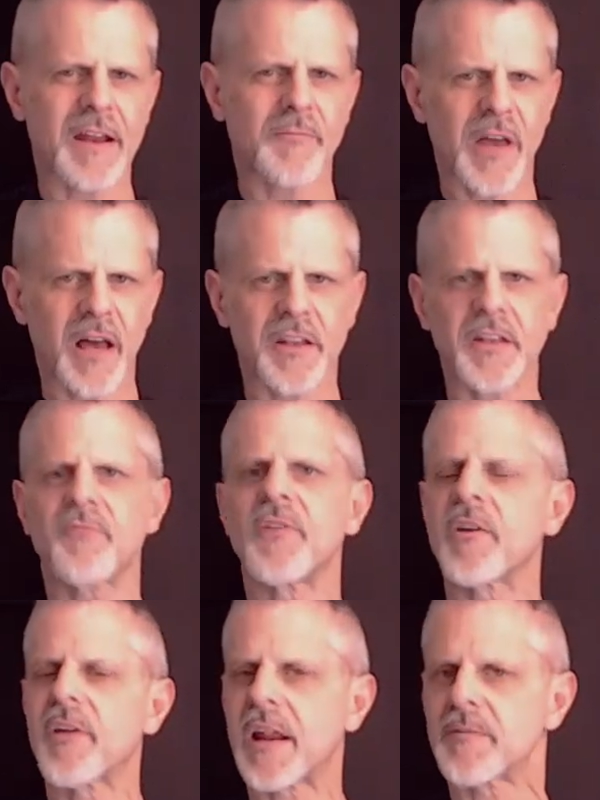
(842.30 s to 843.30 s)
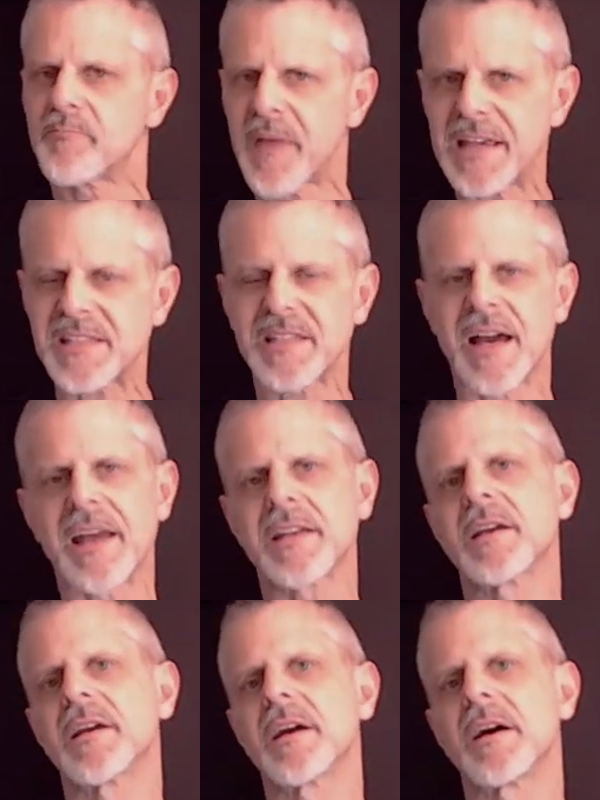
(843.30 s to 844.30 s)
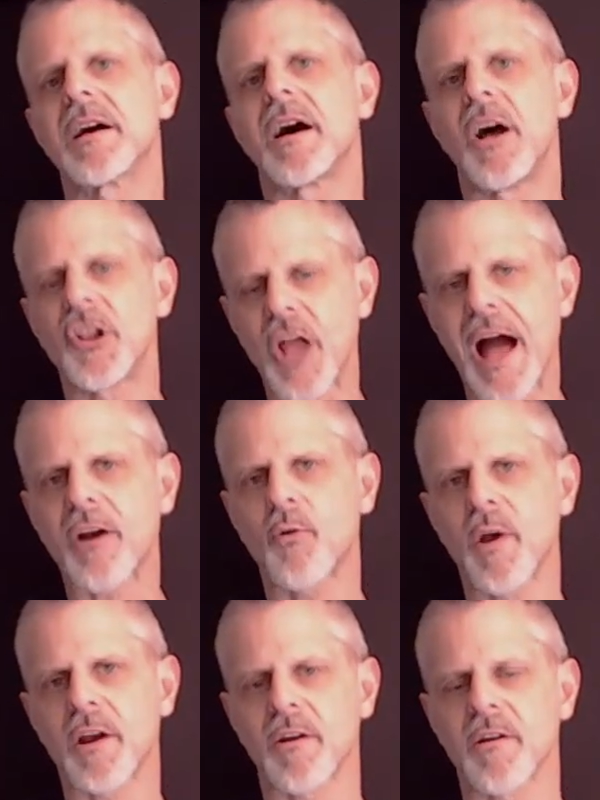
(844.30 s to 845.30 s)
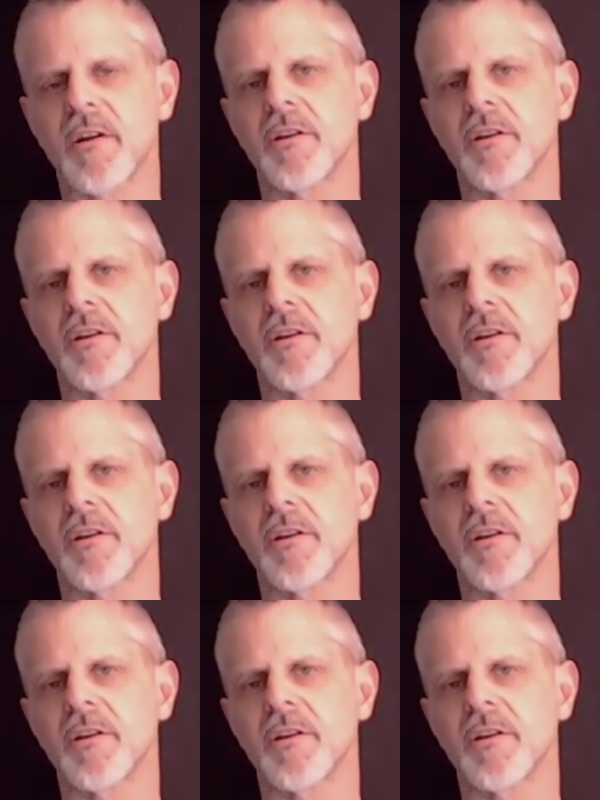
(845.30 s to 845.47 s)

melody, figuring out a bass line a lot quicker.